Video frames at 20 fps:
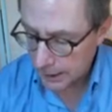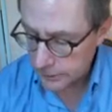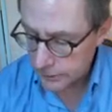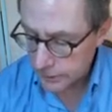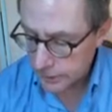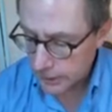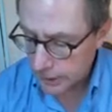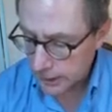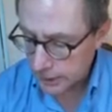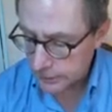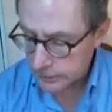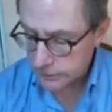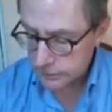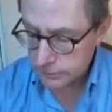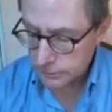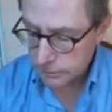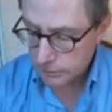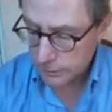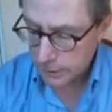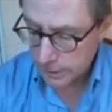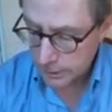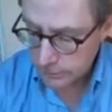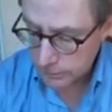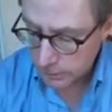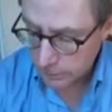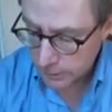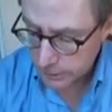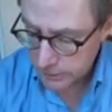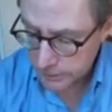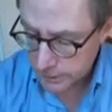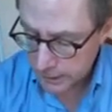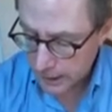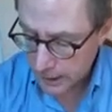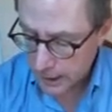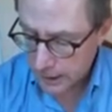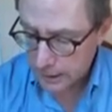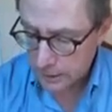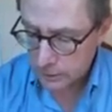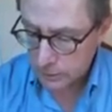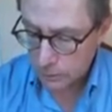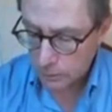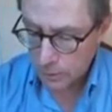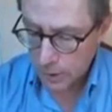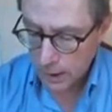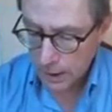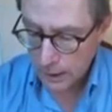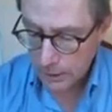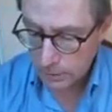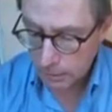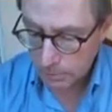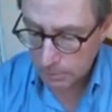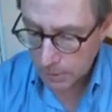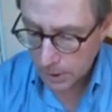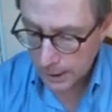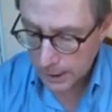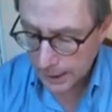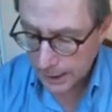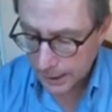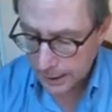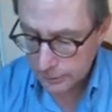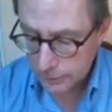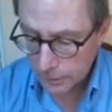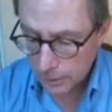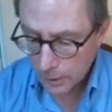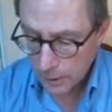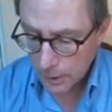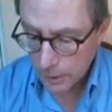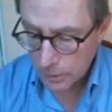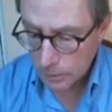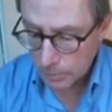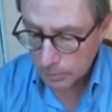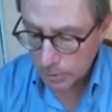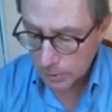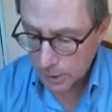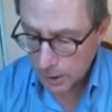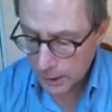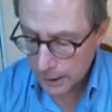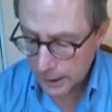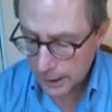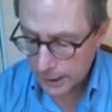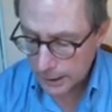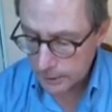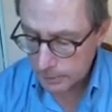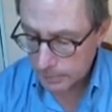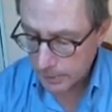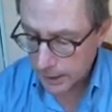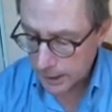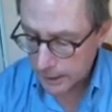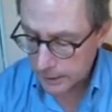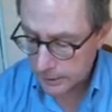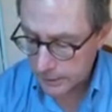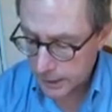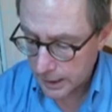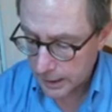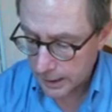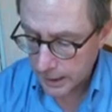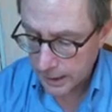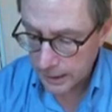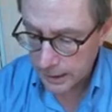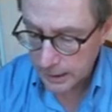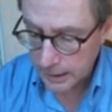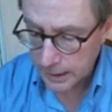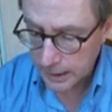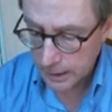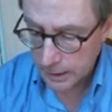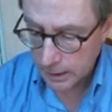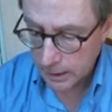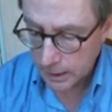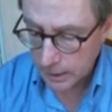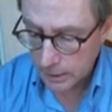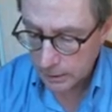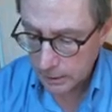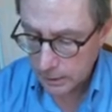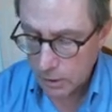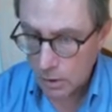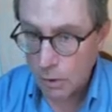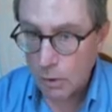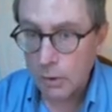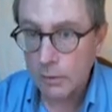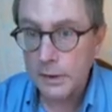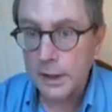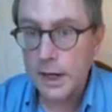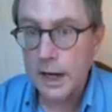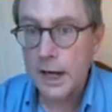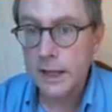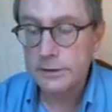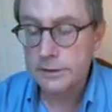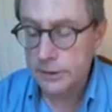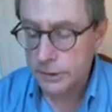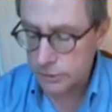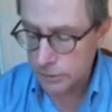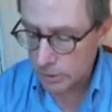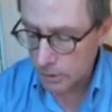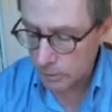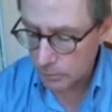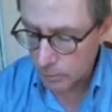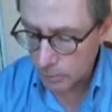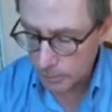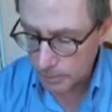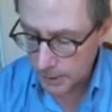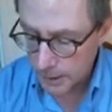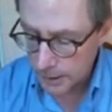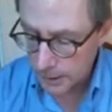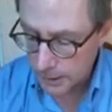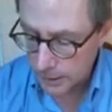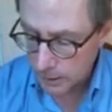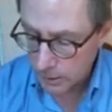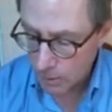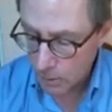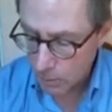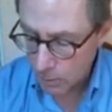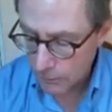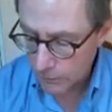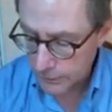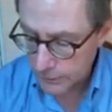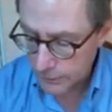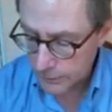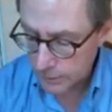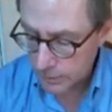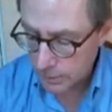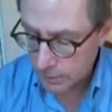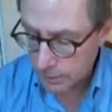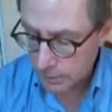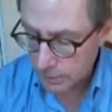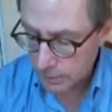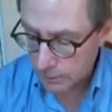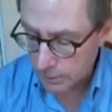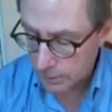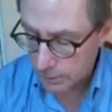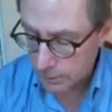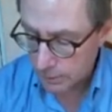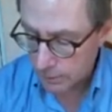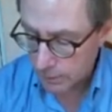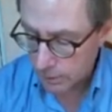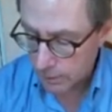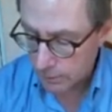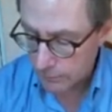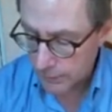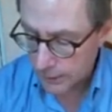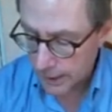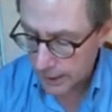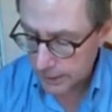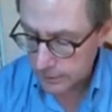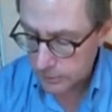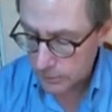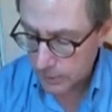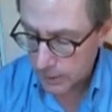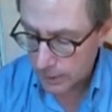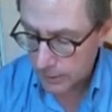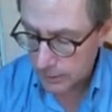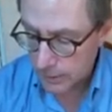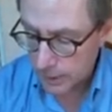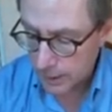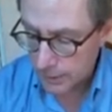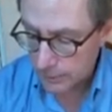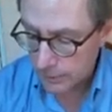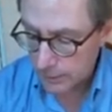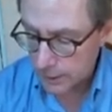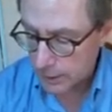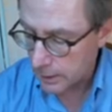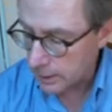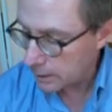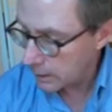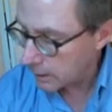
to this. Okay, so let's see. How do you apply h? You apply h by taking the constant term will be the coefficient of x squared and the